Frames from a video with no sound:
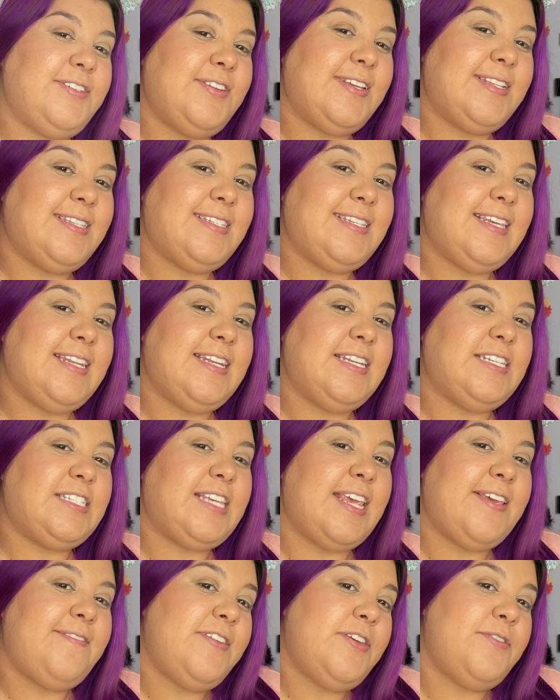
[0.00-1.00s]
can see, to
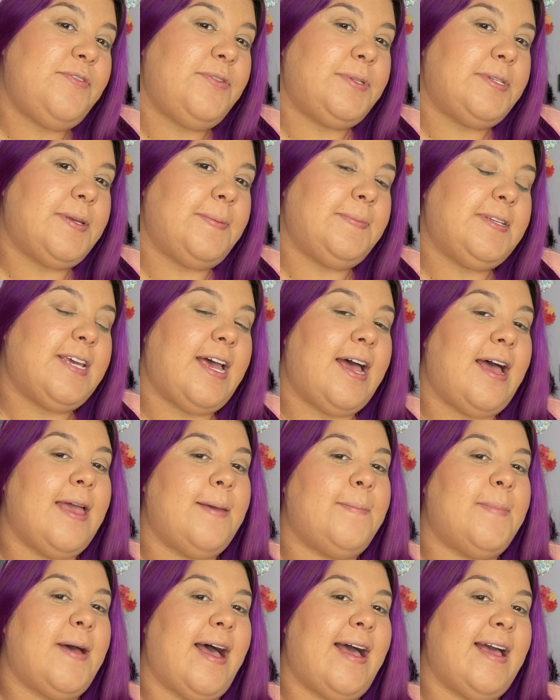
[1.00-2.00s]
save you some
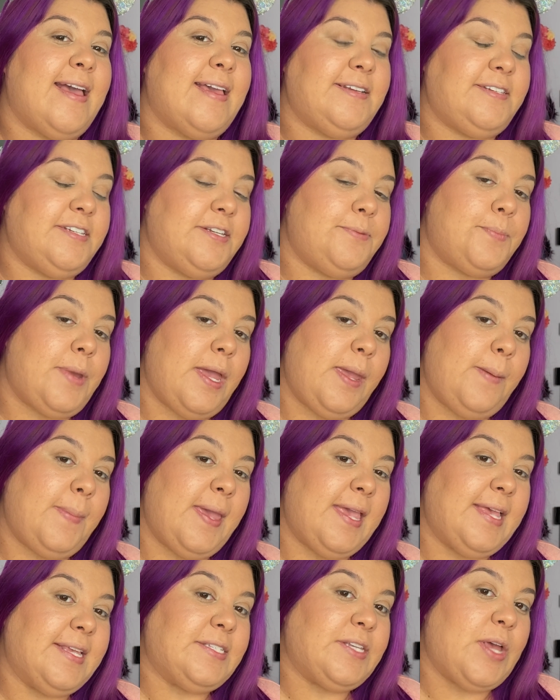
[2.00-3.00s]
time, I did my
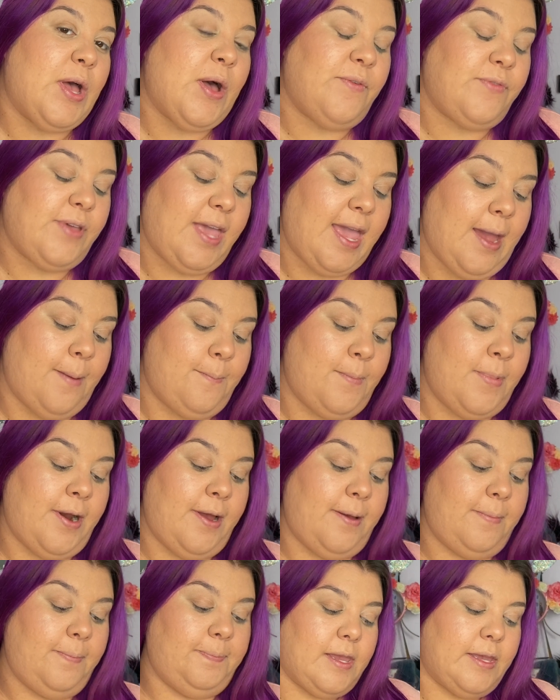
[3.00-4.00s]
base off
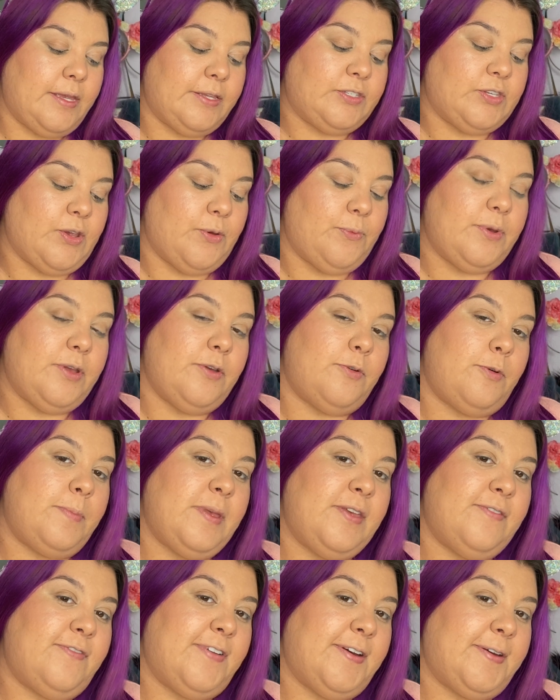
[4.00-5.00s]
camera. So we will
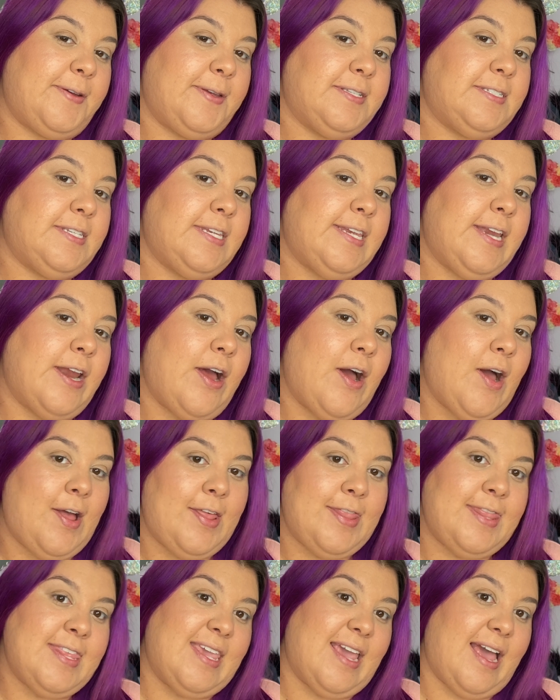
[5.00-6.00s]
be focusing
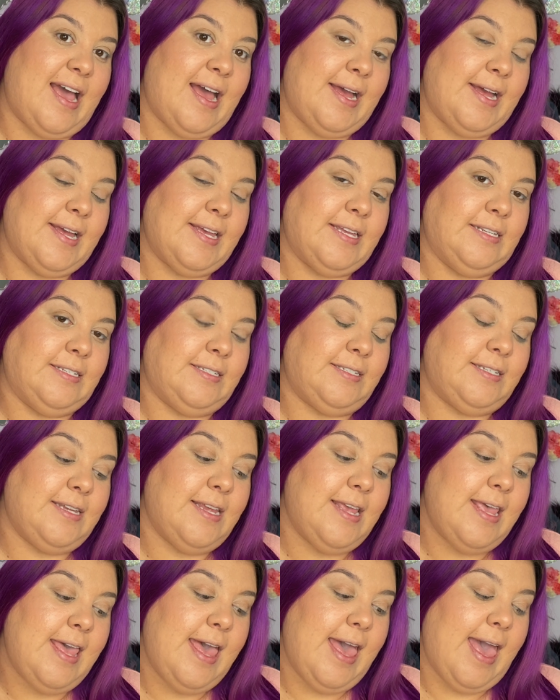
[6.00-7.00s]
on the eyes
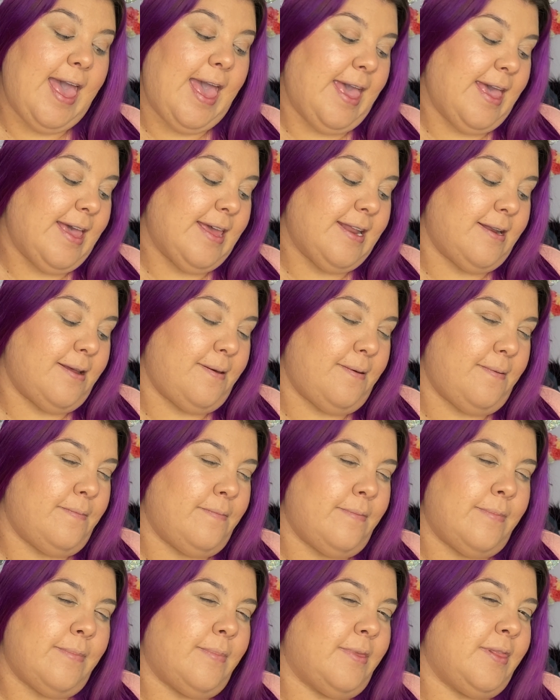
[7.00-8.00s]
and a
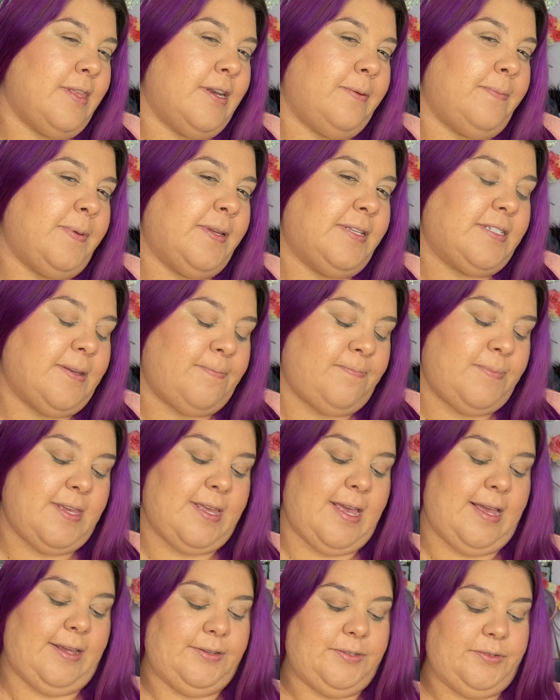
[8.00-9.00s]
little bit something
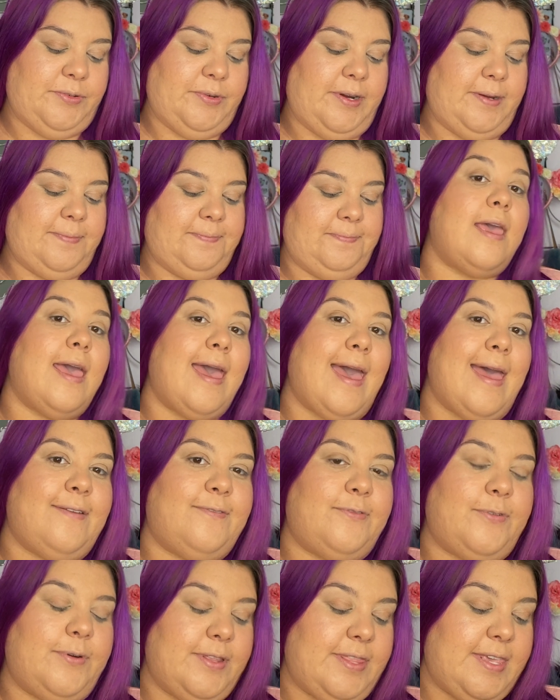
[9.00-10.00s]
extra. And
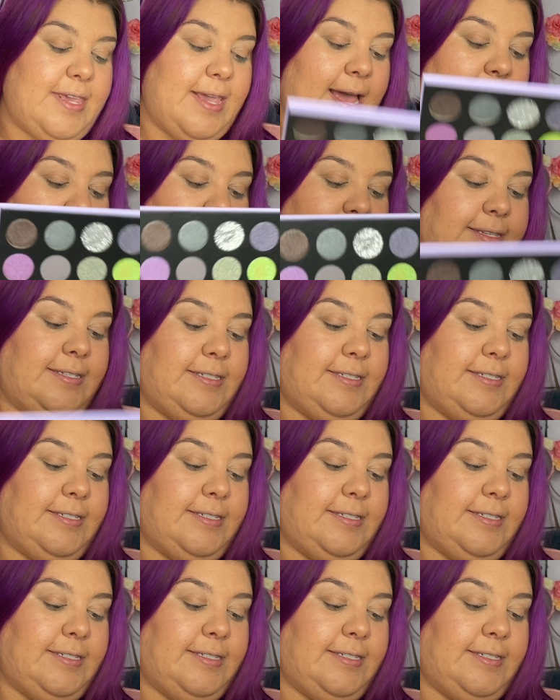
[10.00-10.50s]
for the eyes